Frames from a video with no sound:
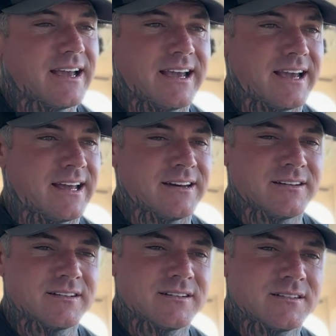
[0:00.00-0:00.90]
And
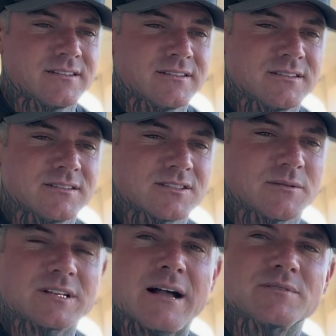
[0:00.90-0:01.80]

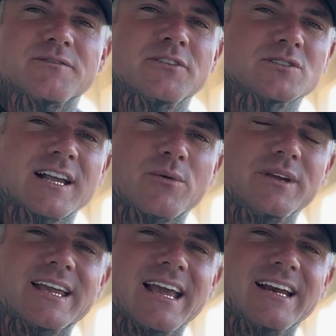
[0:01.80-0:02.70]
sometimes it feels like we
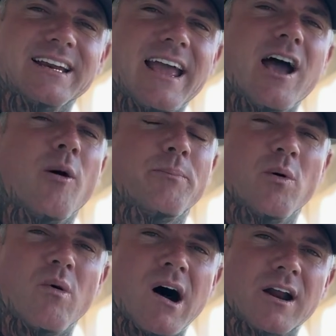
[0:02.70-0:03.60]
can't help
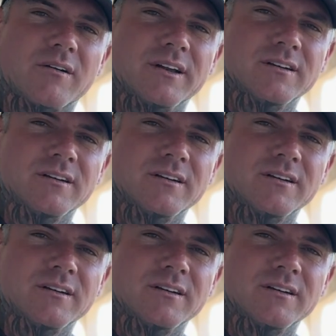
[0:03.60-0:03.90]
but water it.